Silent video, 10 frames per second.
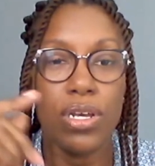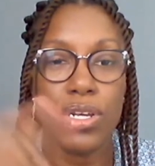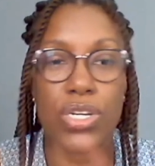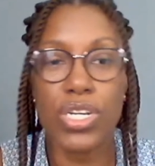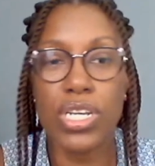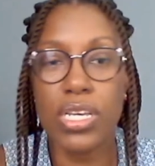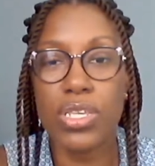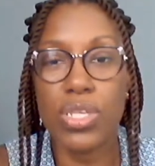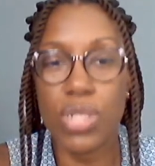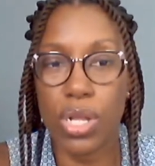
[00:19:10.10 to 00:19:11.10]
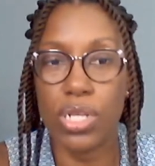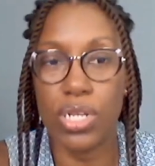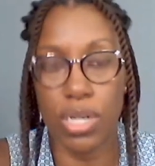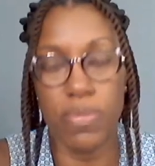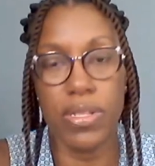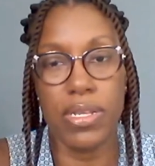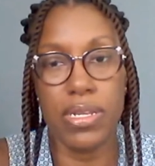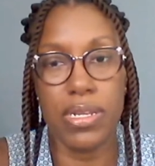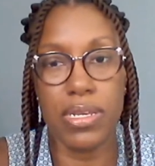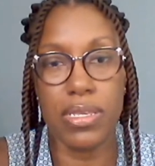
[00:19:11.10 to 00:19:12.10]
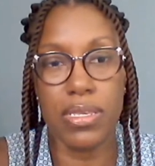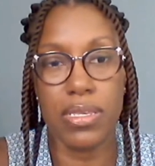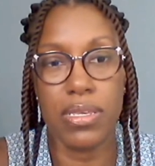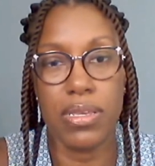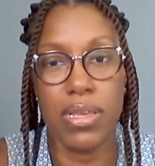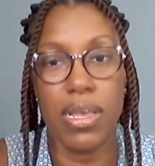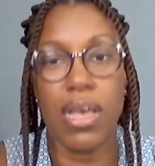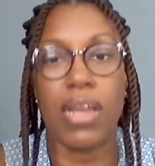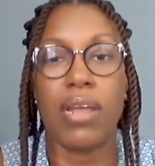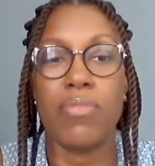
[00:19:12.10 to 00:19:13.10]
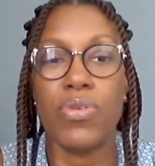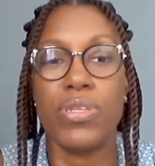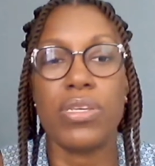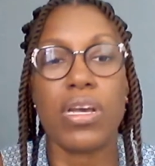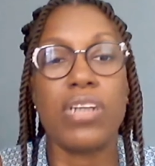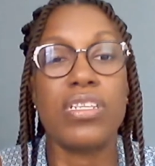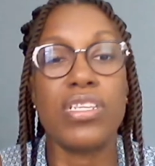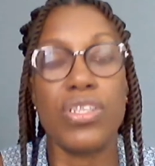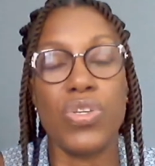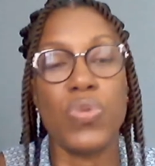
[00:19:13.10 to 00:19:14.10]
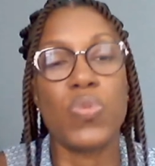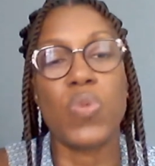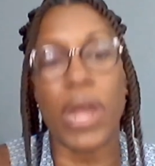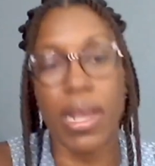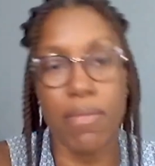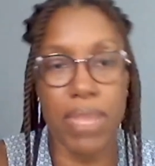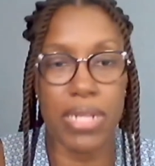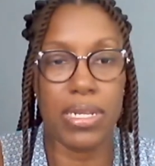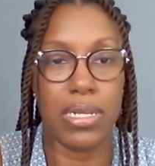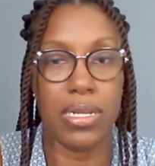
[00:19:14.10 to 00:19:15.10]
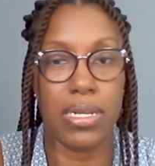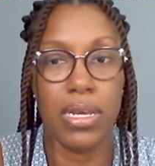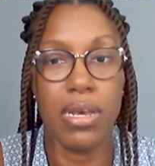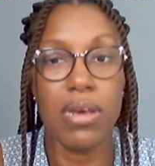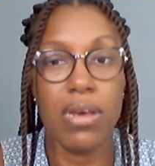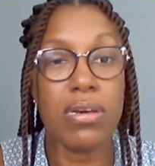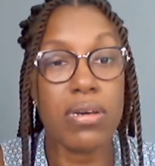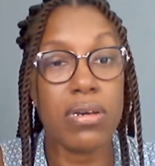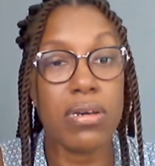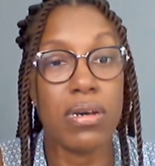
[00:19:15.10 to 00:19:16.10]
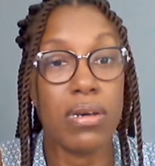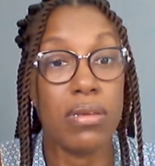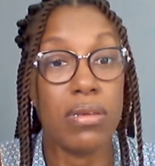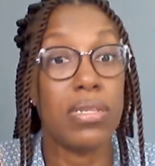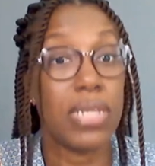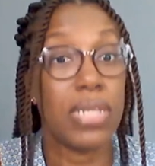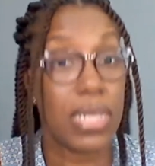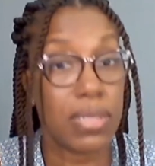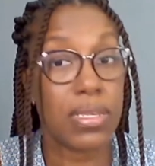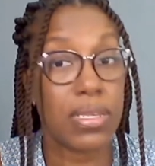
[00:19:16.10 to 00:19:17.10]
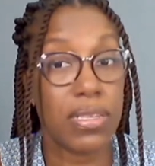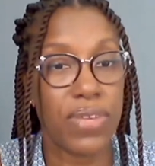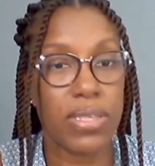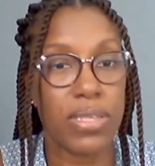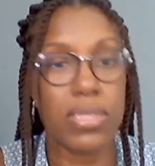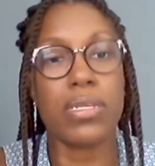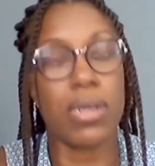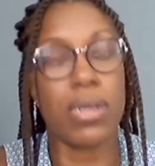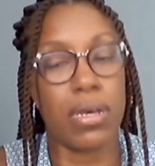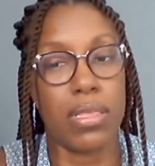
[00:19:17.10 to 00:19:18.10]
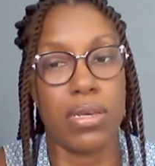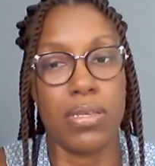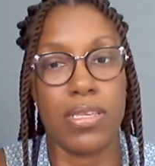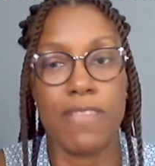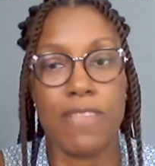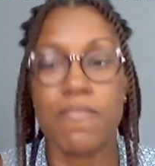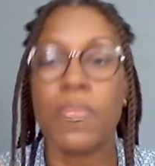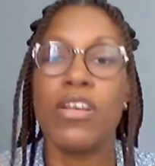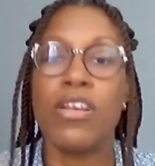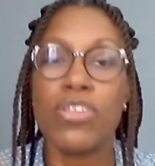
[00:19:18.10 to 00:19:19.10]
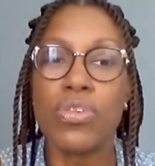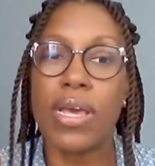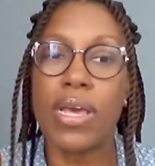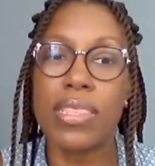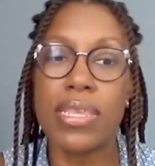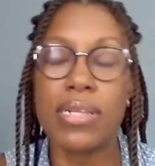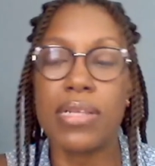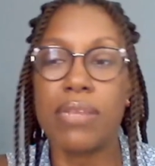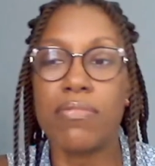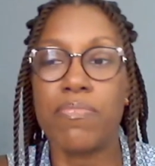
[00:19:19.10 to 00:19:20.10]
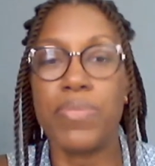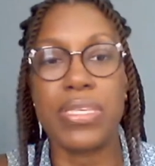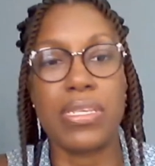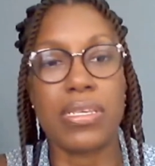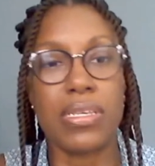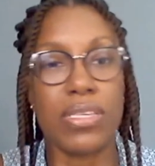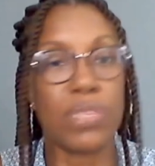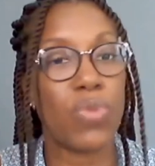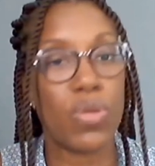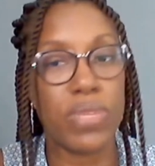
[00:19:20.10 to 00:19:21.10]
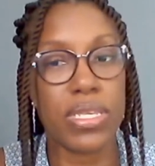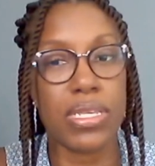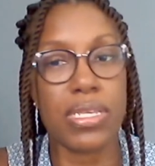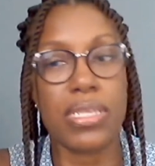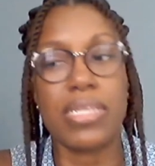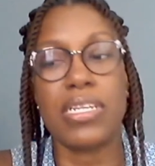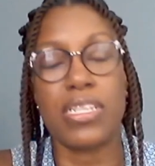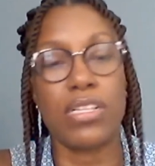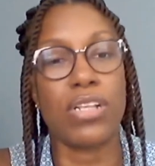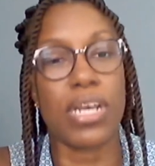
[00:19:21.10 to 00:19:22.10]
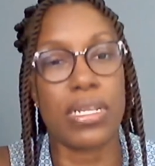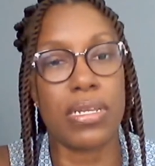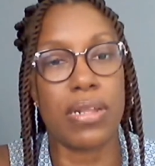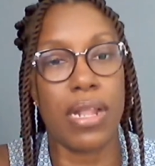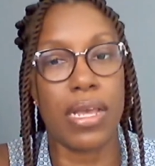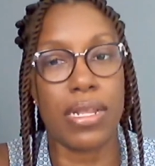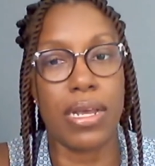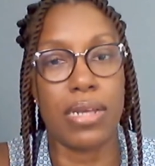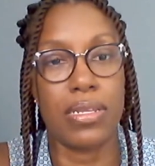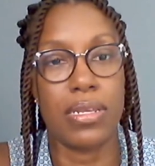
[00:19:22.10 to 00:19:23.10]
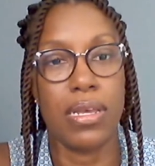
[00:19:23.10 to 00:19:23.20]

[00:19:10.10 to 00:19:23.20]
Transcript: she is knowledgeable in this, and I'm going to continue recommending her nail service to others. So I think that small businesses need to look at it like that.